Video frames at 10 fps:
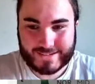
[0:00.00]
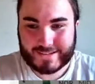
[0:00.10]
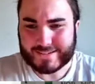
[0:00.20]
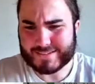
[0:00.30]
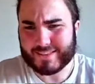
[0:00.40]

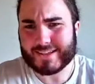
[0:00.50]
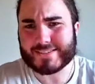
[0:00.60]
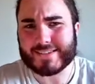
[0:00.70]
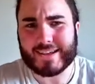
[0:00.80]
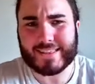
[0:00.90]
So that's
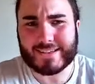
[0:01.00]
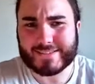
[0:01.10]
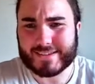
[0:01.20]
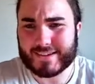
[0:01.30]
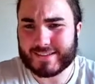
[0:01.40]
going
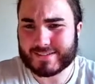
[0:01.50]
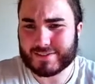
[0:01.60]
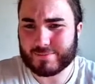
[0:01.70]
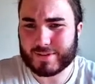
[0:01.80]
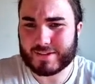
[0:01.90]

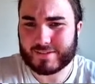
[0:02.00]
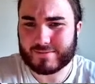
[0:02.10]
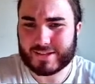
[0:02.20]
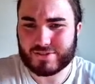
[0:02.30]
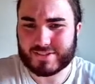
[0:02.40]
to be
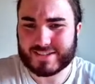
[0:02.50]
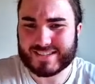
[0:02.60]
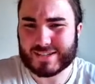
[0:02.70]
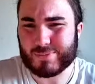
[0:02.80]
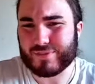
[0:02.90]
interesting.
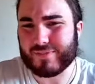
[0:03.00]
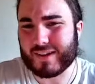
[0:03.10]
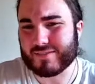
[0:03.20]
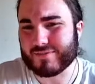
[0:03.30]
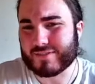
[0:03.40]
6.5.